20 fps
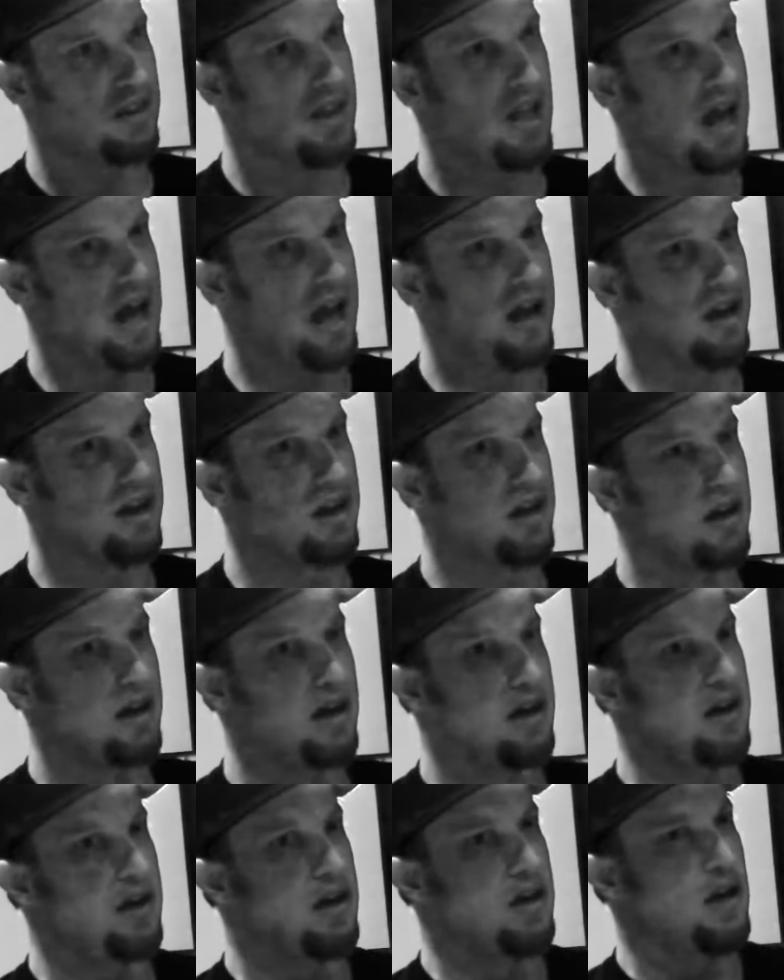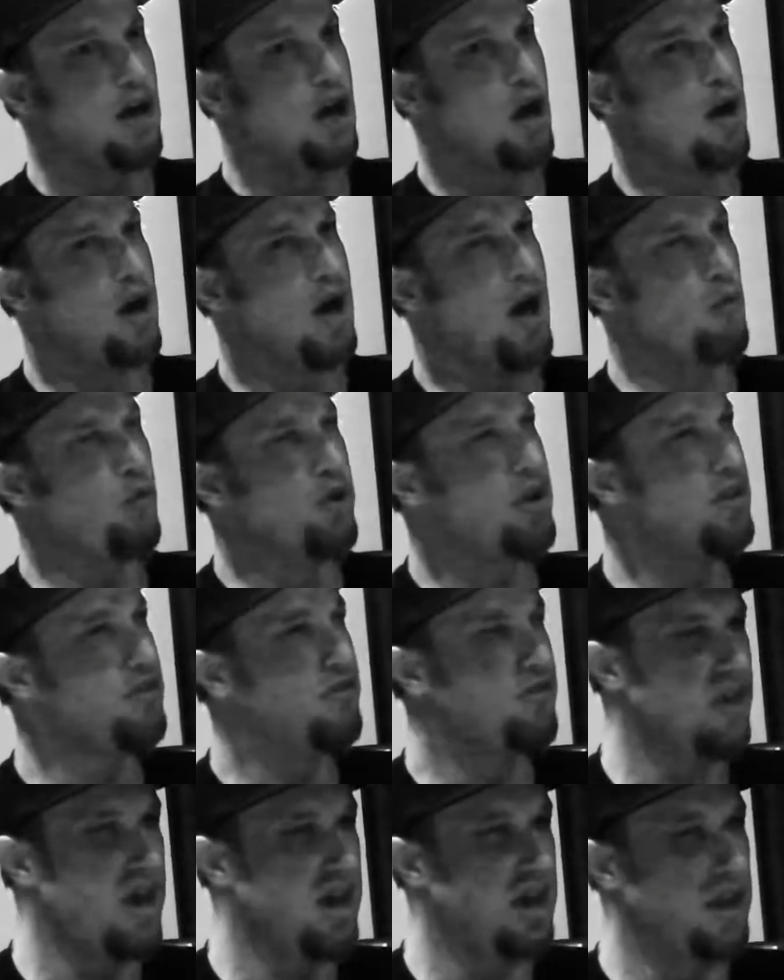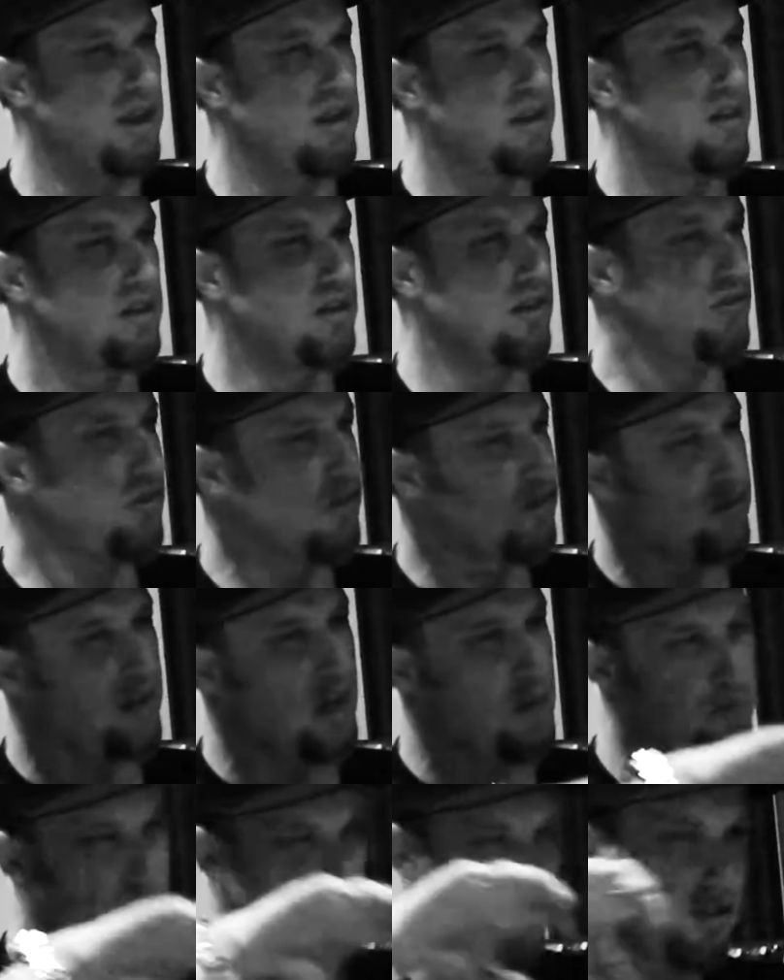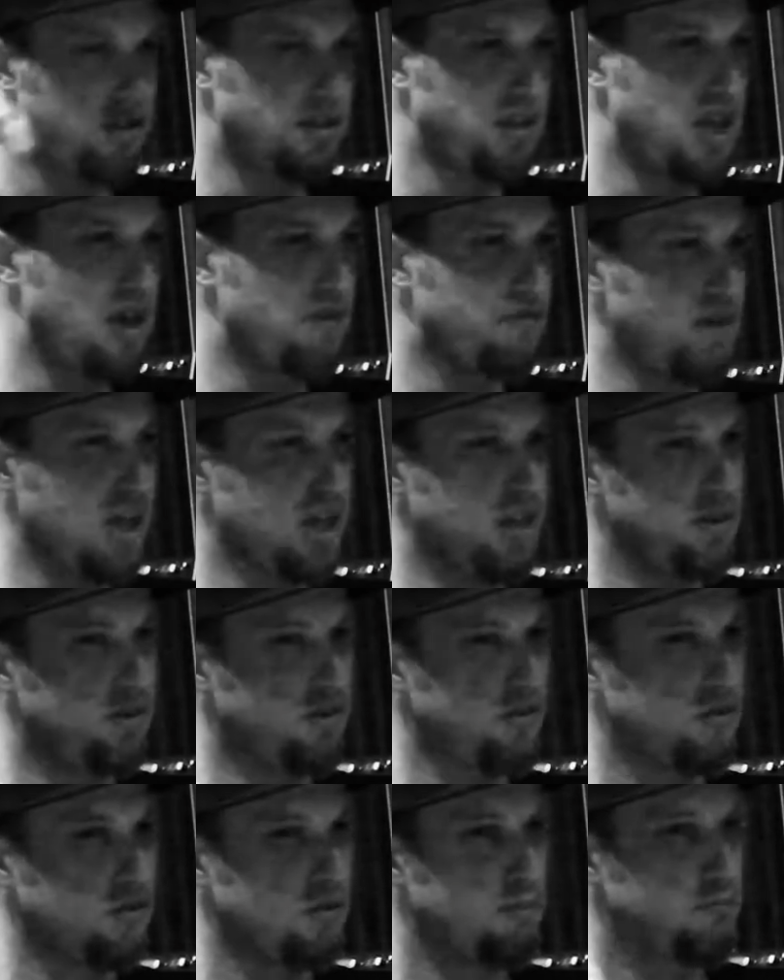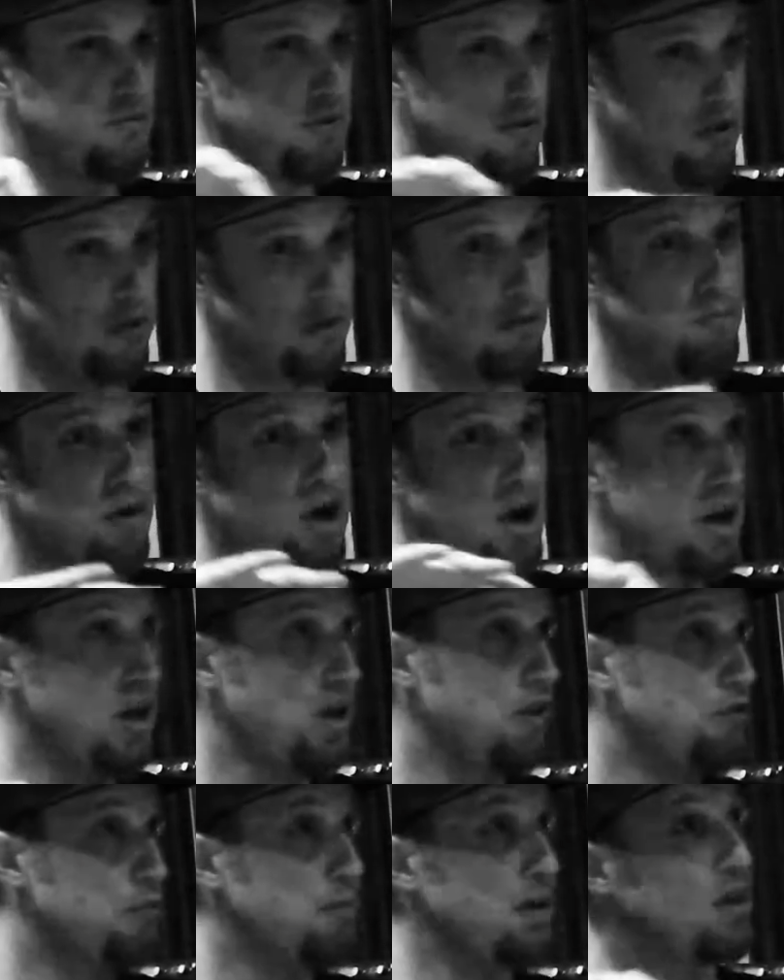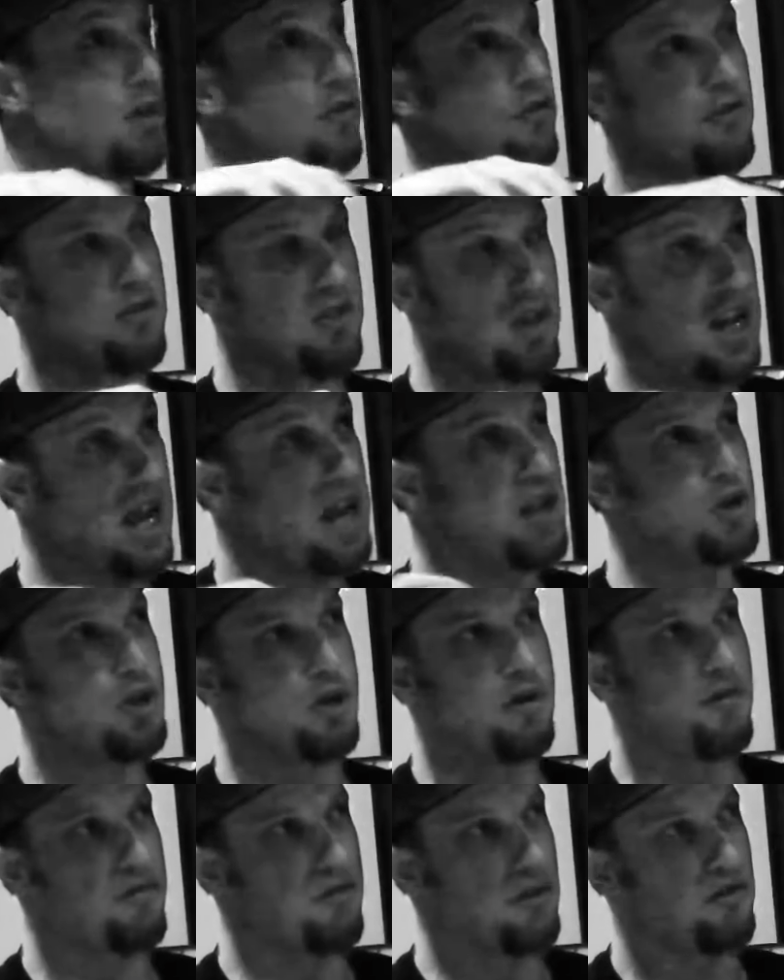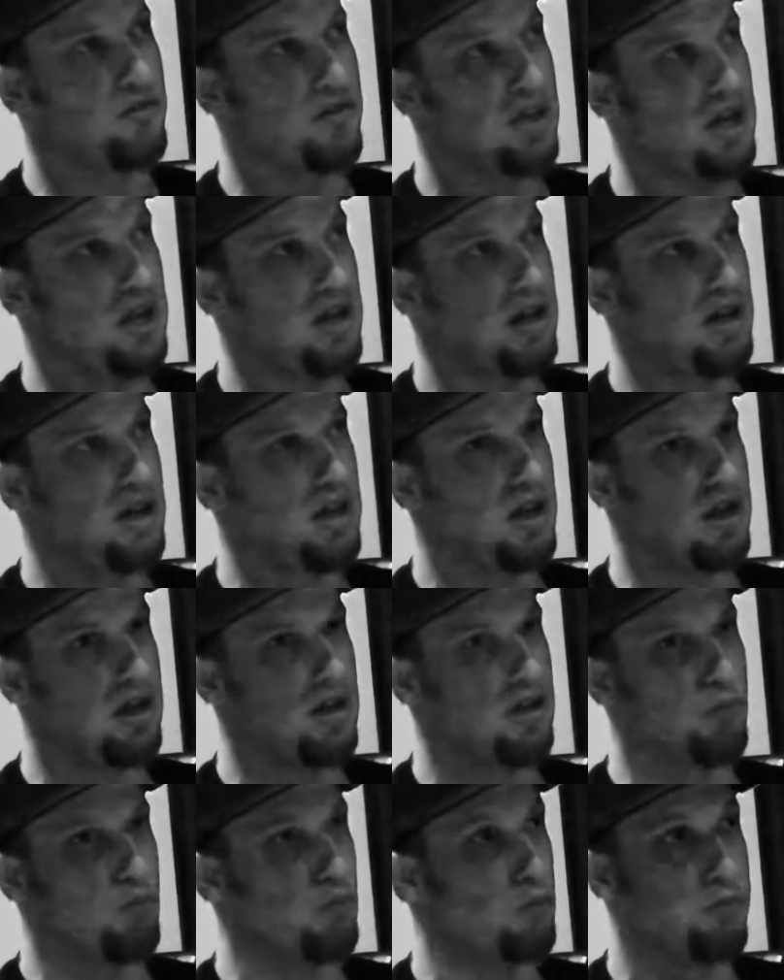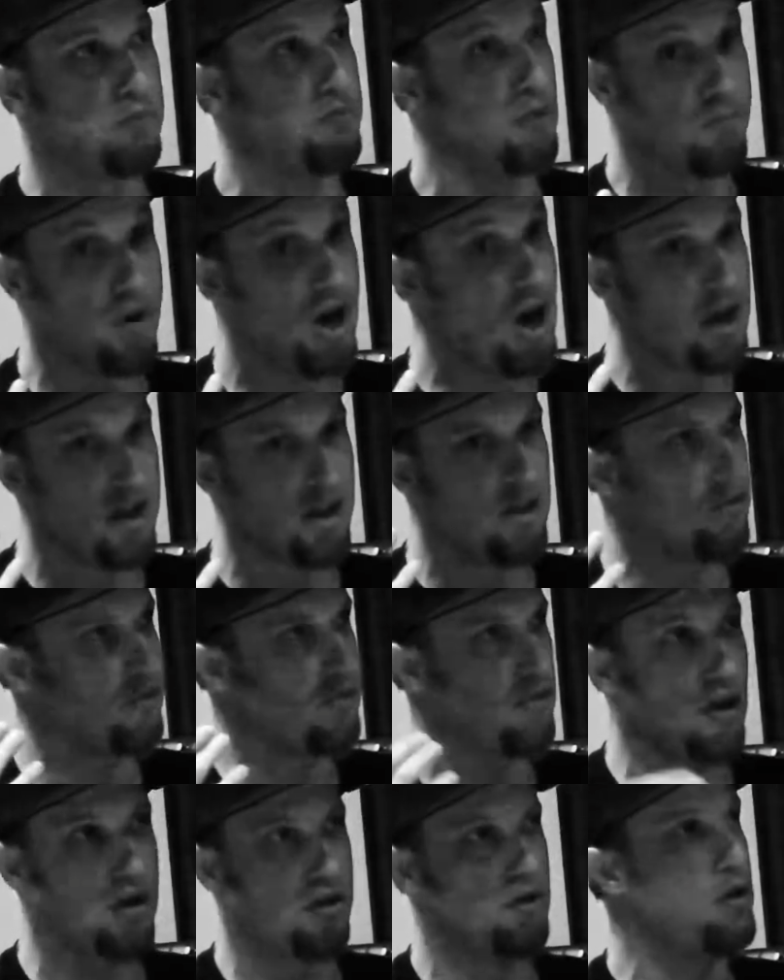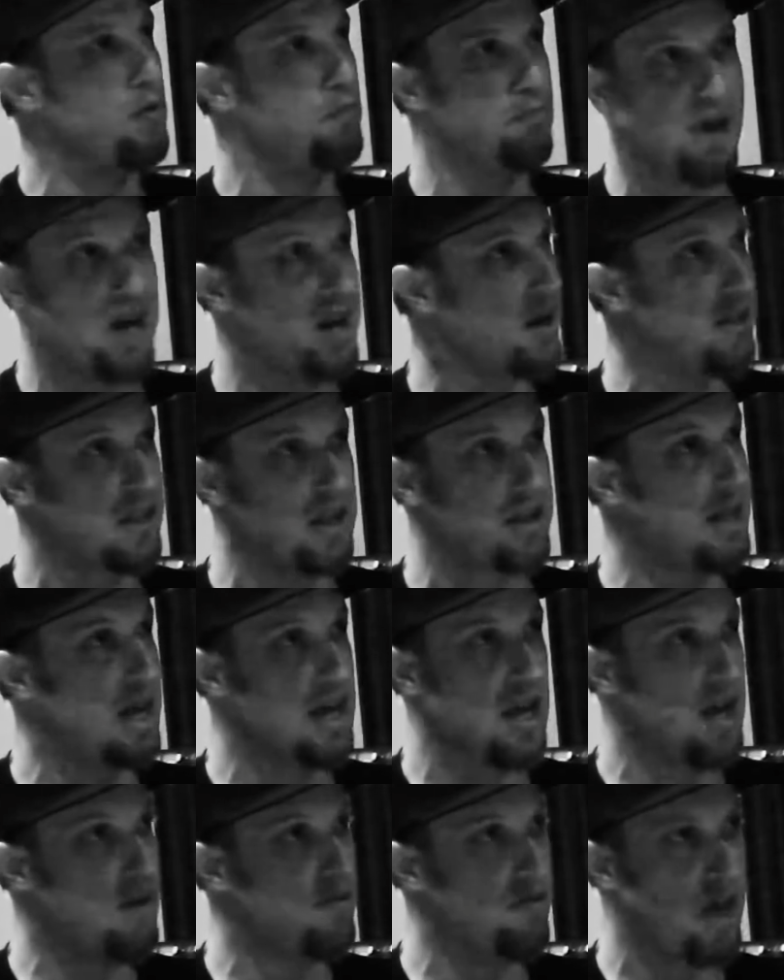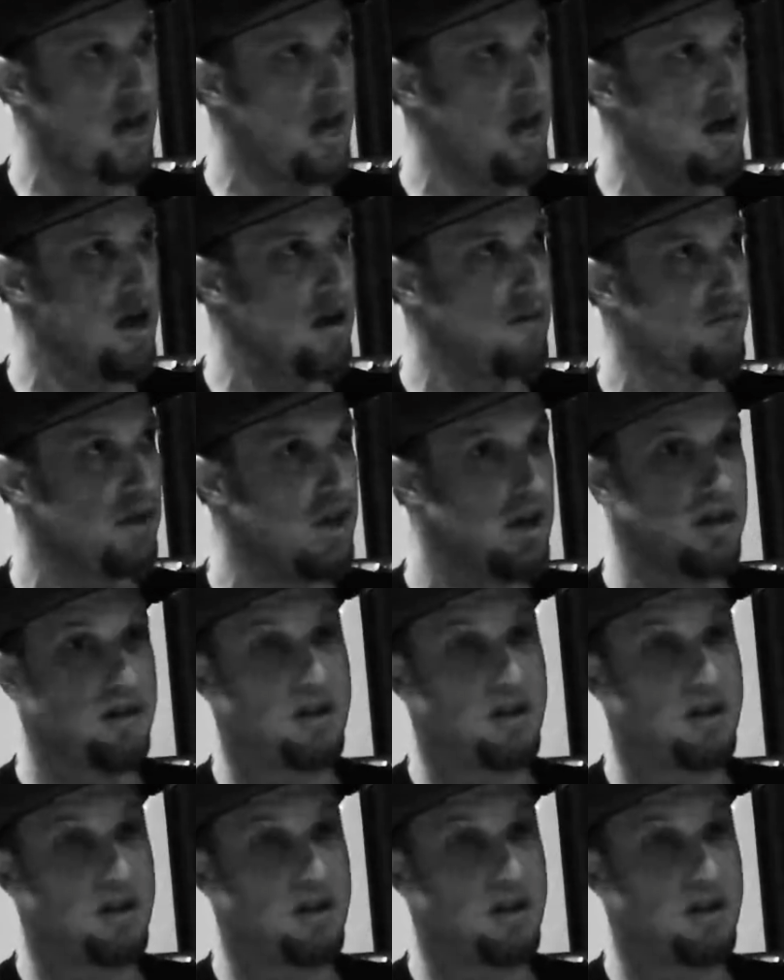And I wouldn't say this is separate to the events, to the parties, because the nature of the scene, the parties are doing better than they ever have.